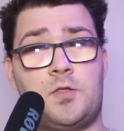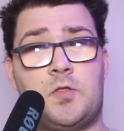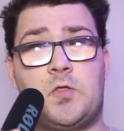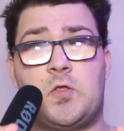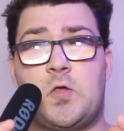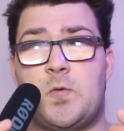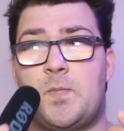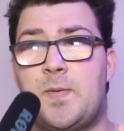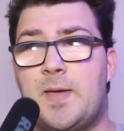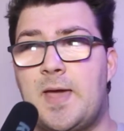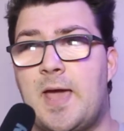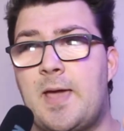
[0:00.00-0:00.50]

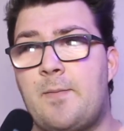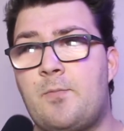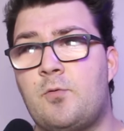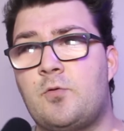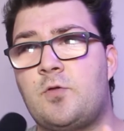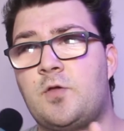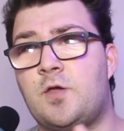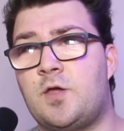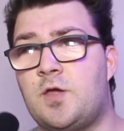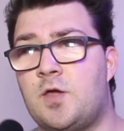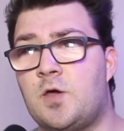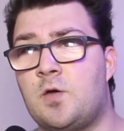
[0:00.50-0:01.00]
to be able
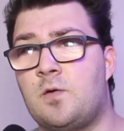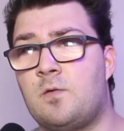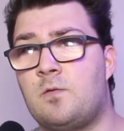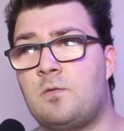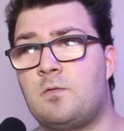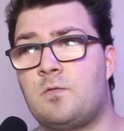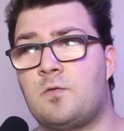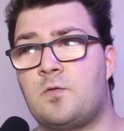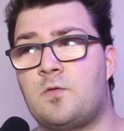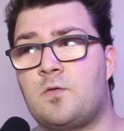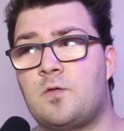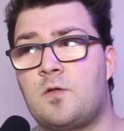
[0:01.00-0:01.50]
to
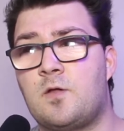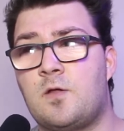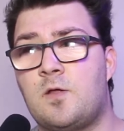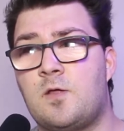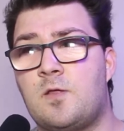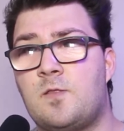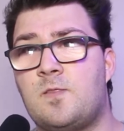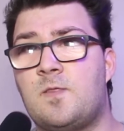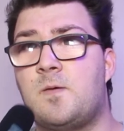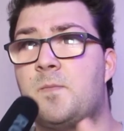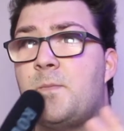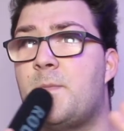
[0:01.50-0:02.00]
use
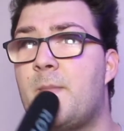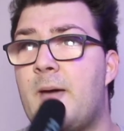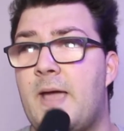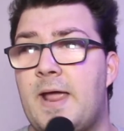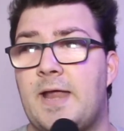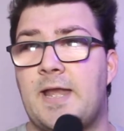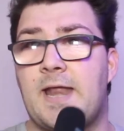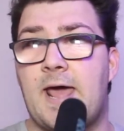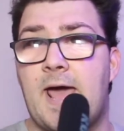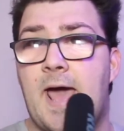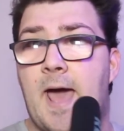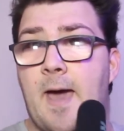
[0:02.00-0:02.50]
the
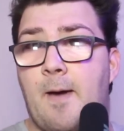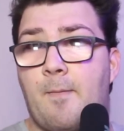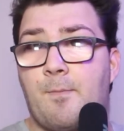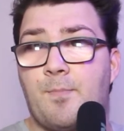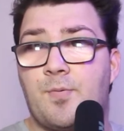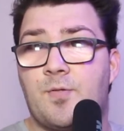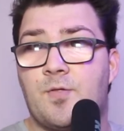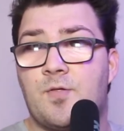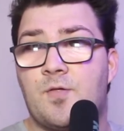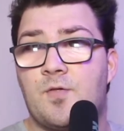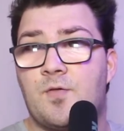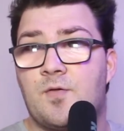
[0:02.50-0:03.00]
main
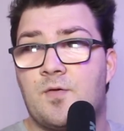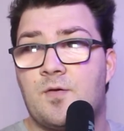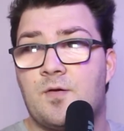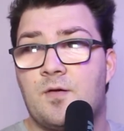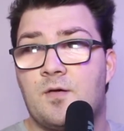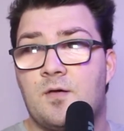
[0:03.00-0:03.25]
apps.